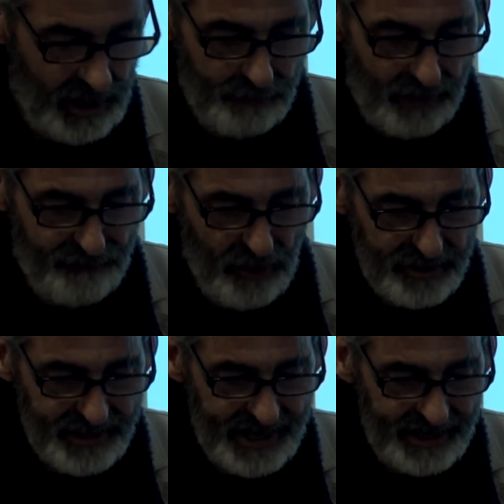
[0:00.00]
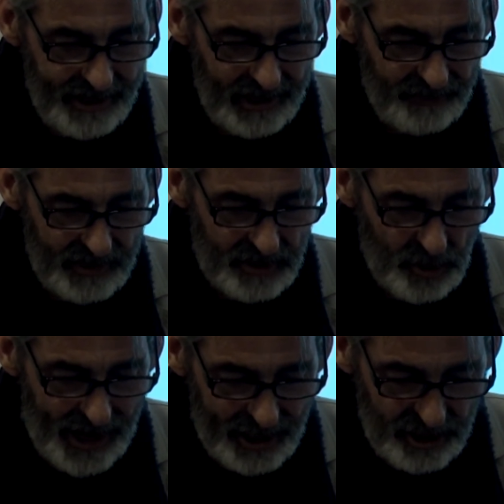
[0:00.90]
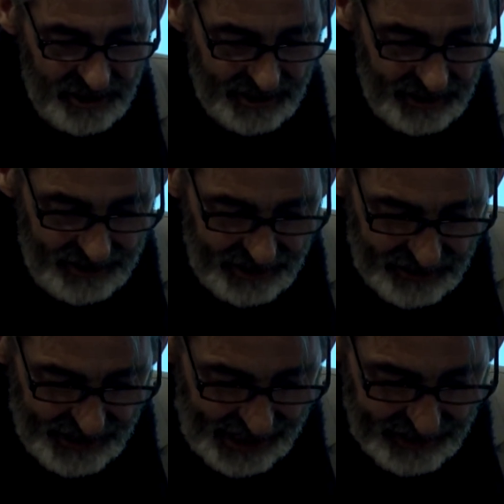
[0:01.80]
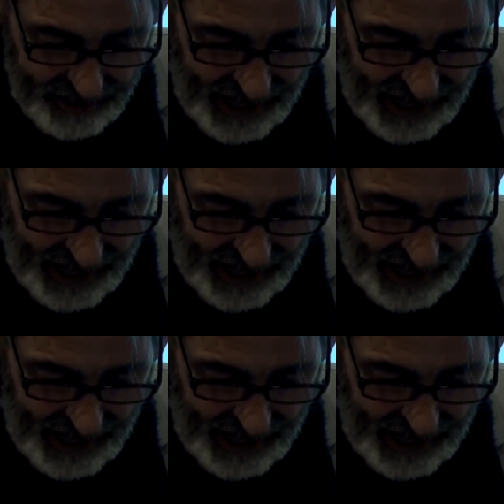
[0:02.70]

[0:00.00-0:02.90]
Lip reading: My first inkling of this strategy in this text